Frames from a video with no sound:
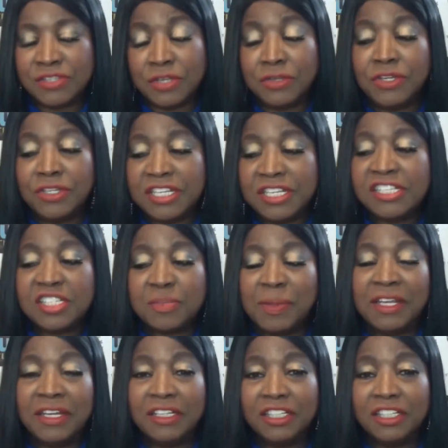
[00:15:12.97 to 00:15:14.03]
you did
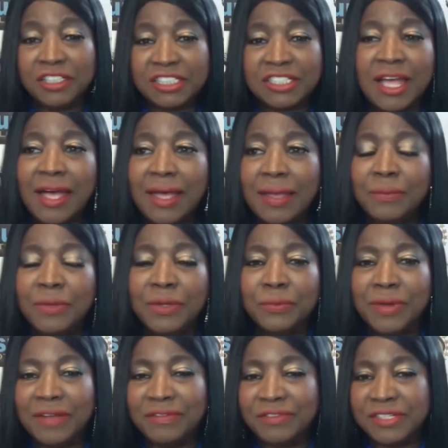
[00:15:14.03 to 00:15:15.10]
spend a little time with
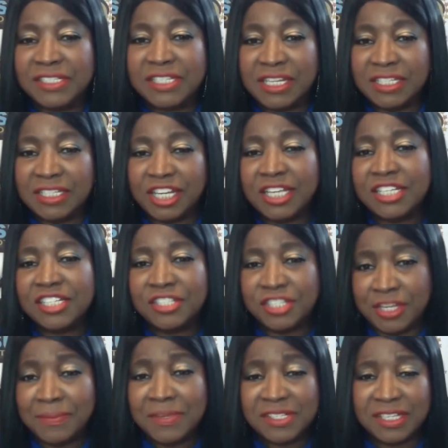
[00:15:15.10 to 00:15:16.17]
Reverend T.J.
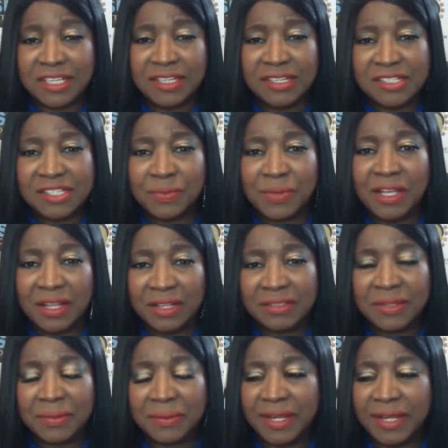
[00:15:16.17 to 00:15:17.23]
Jemison as well,
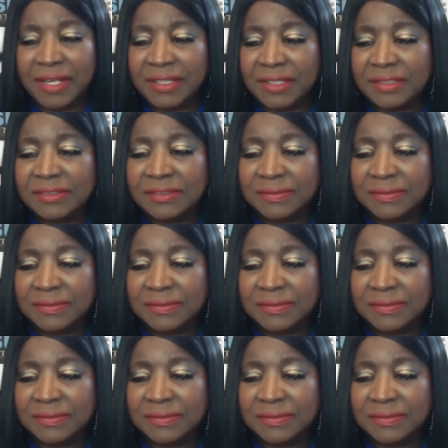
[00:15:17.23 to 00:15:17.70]
correct?